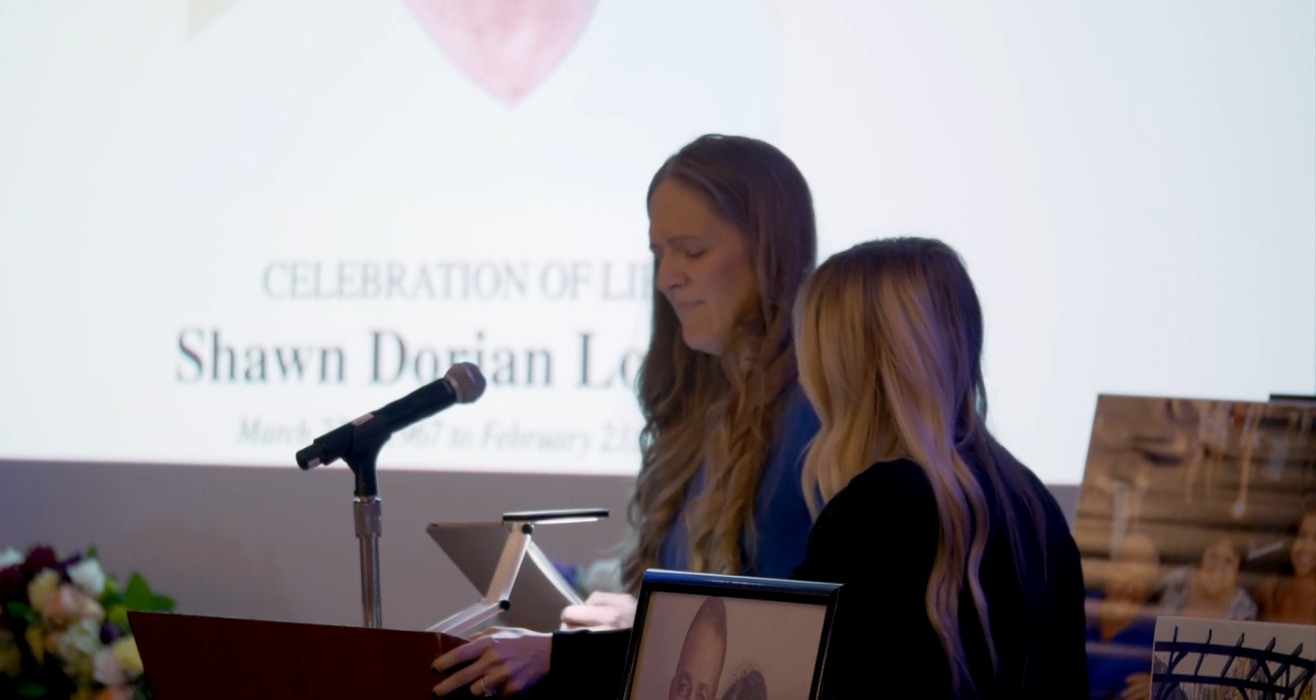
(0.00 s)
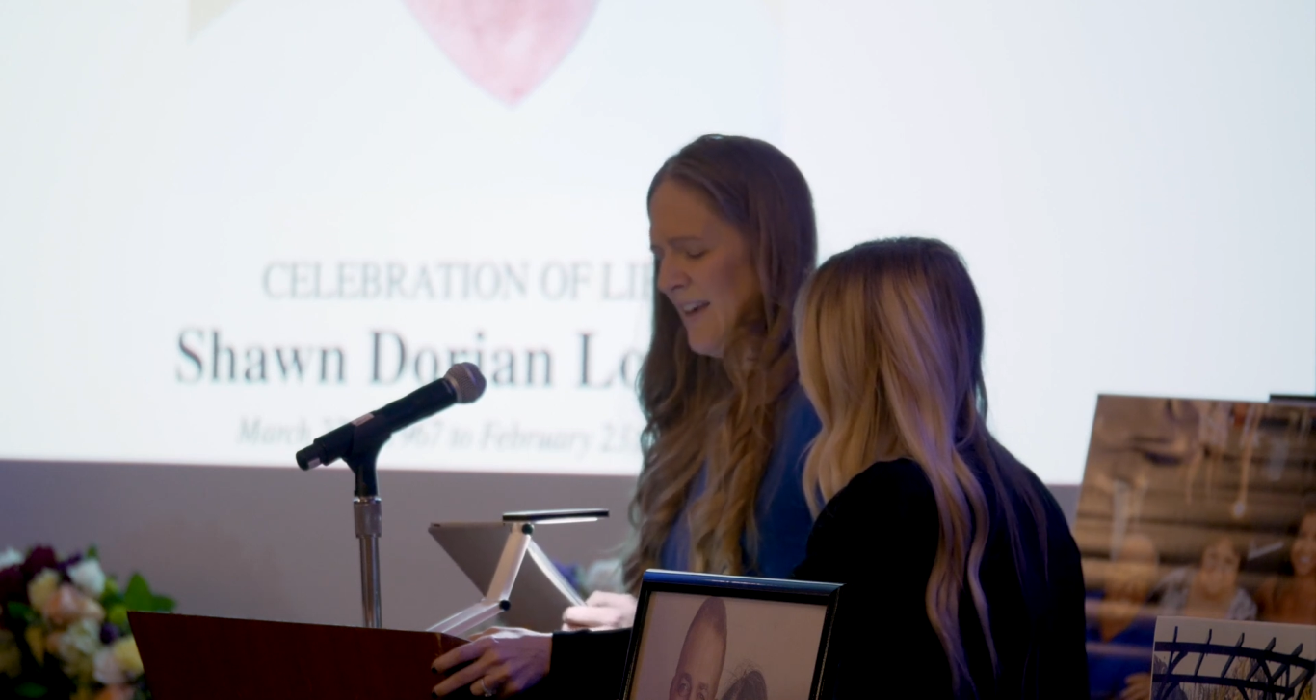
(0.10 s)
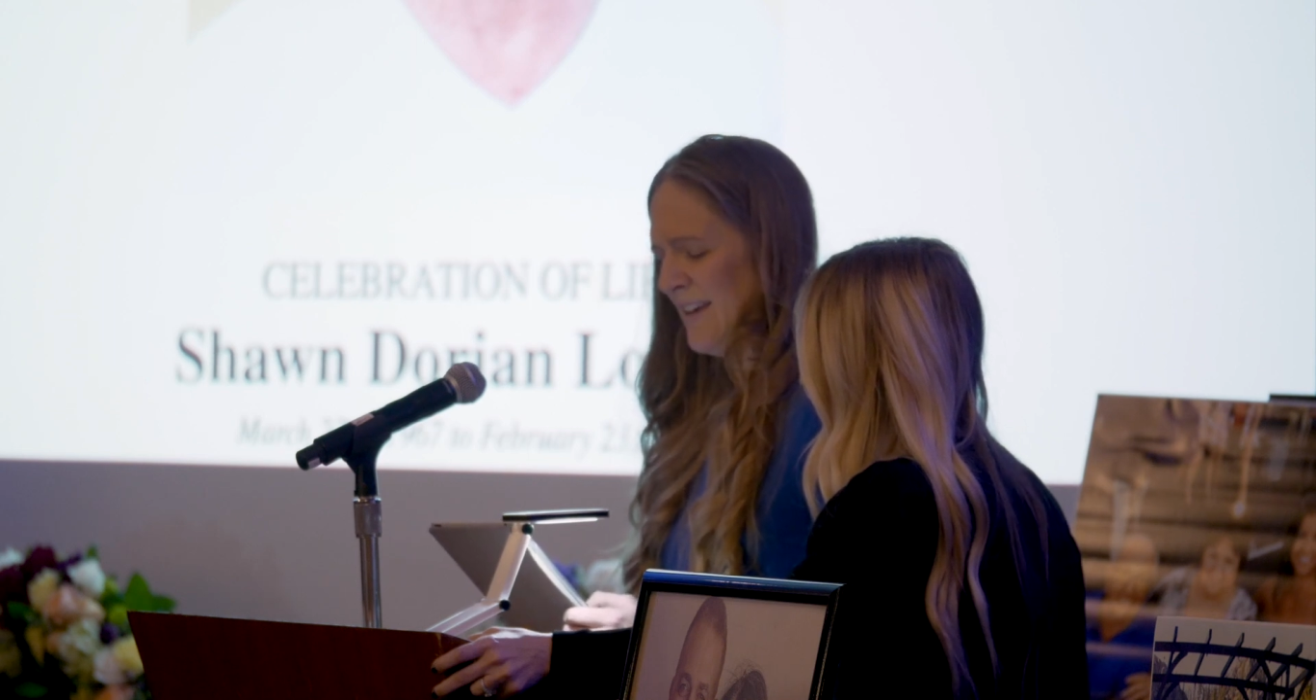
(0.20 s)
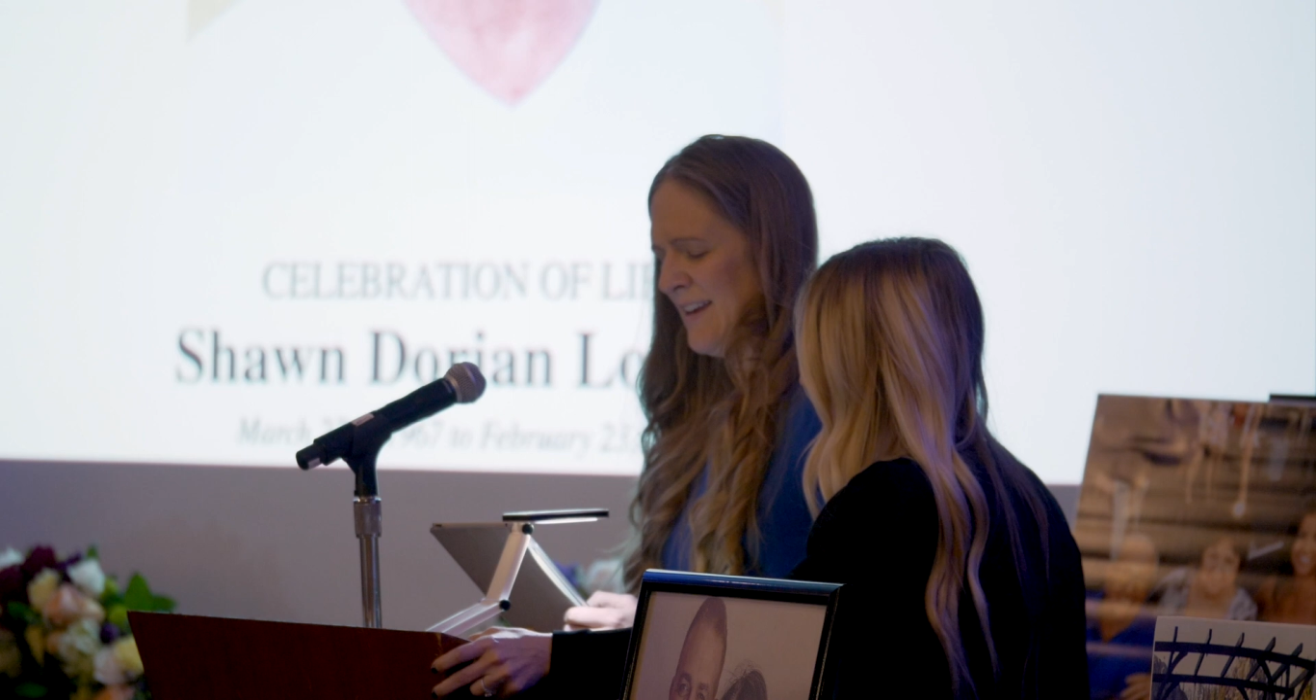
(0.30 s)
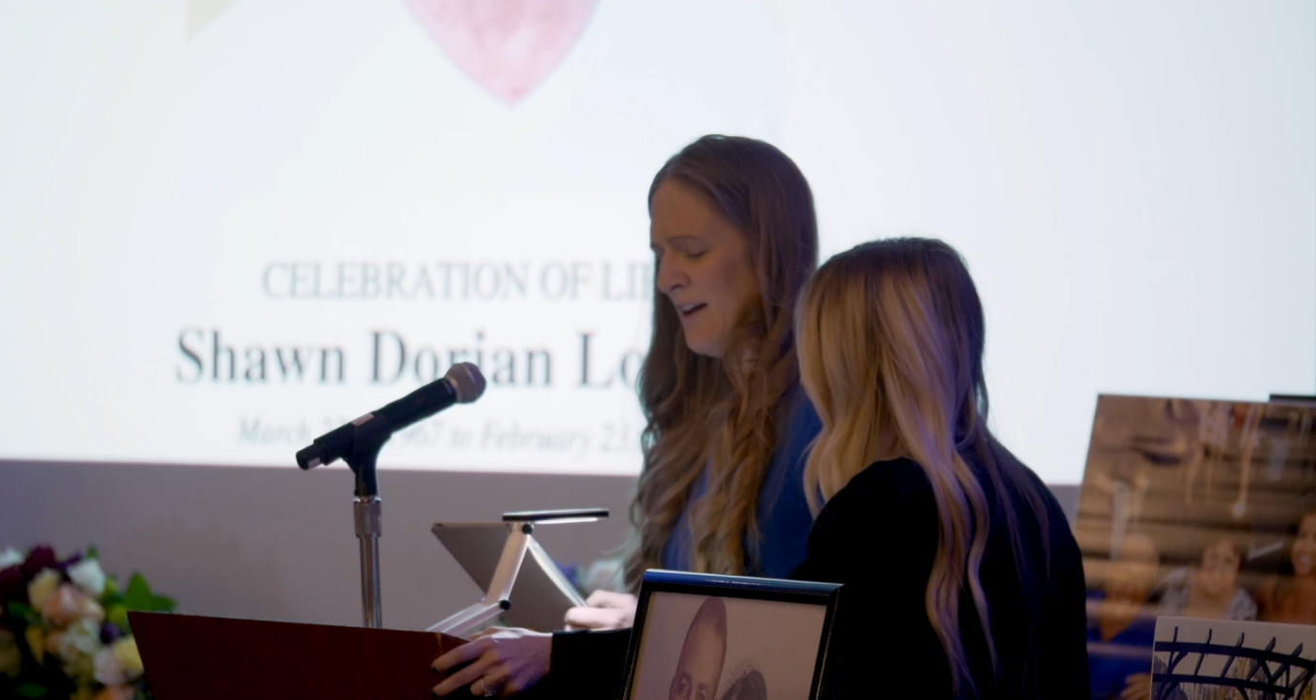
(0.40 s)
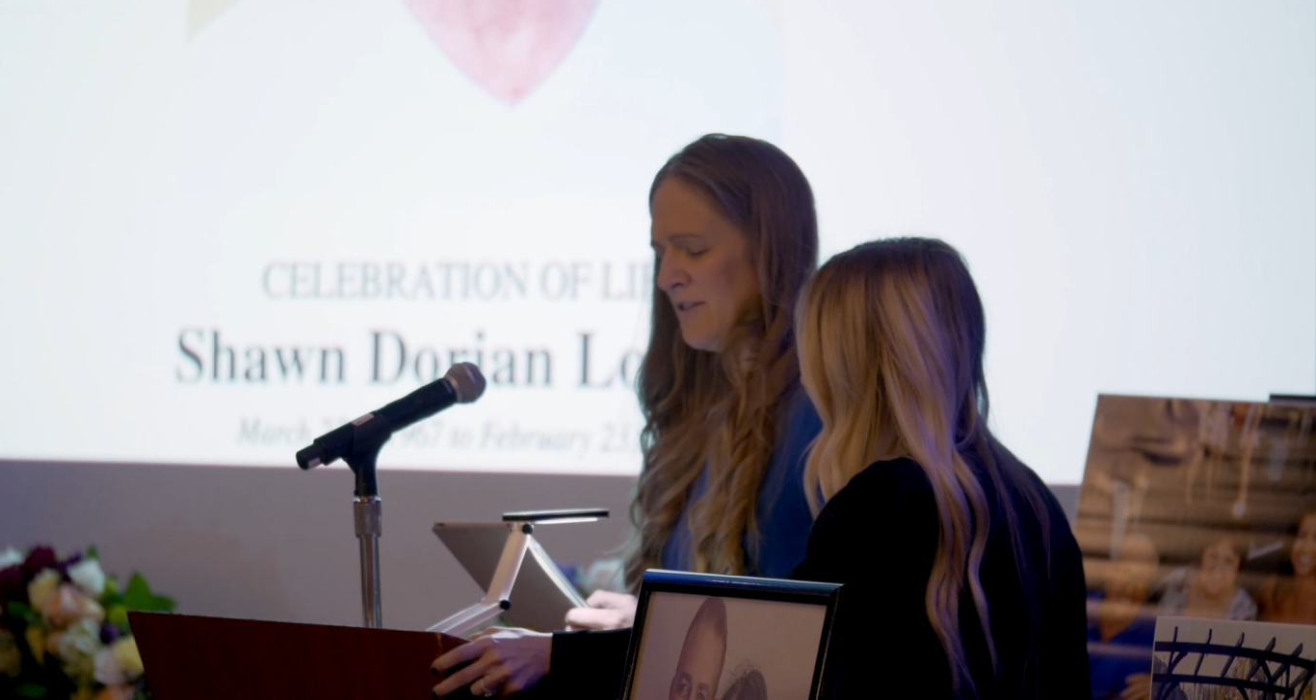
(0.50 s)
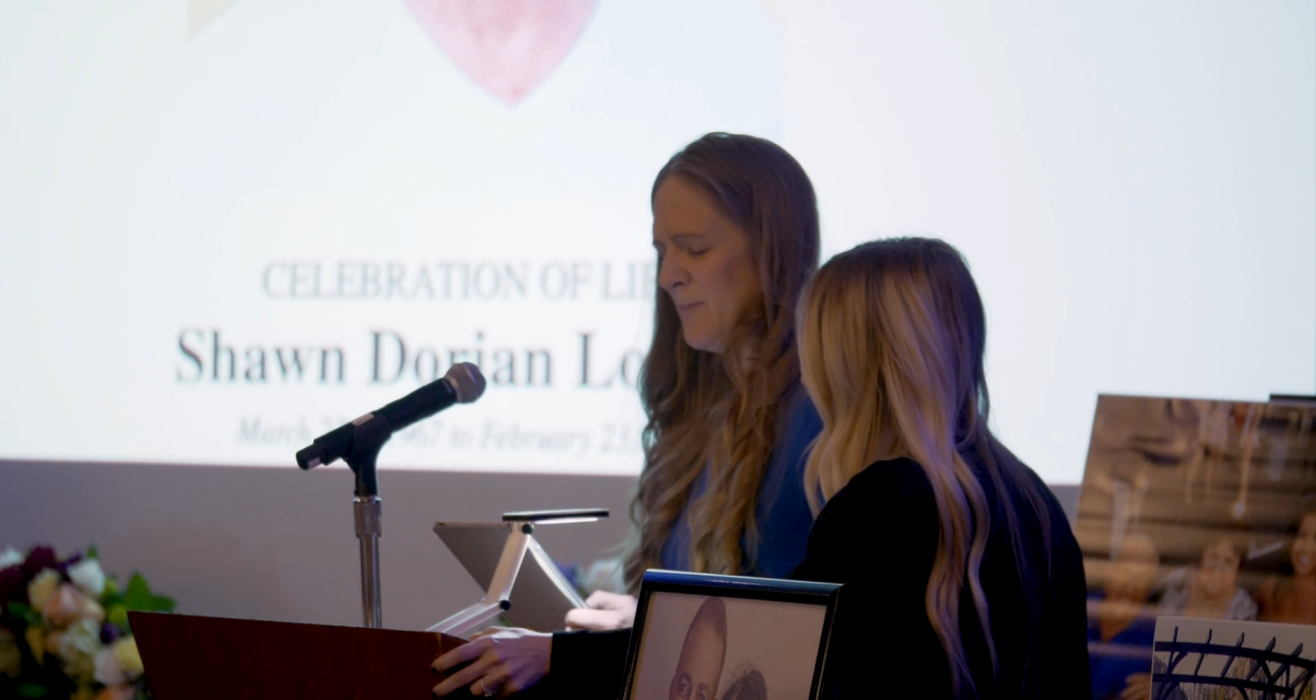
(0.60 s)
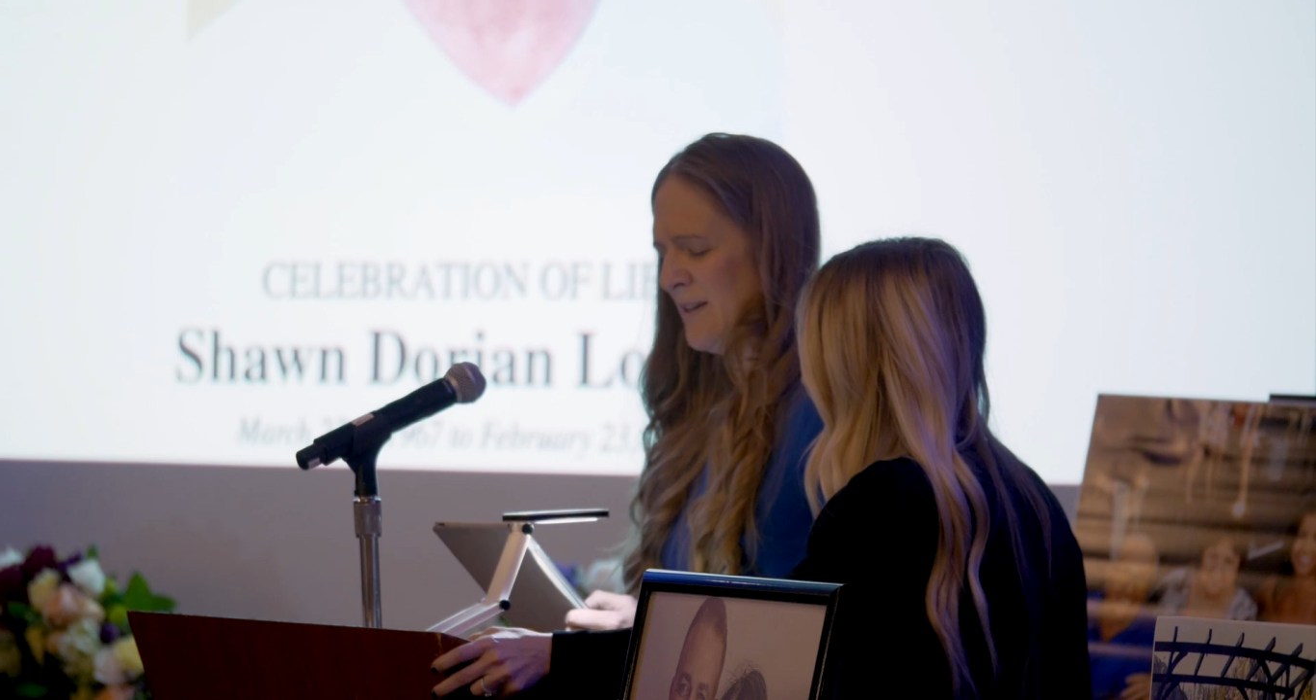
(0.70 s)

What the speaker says: that now is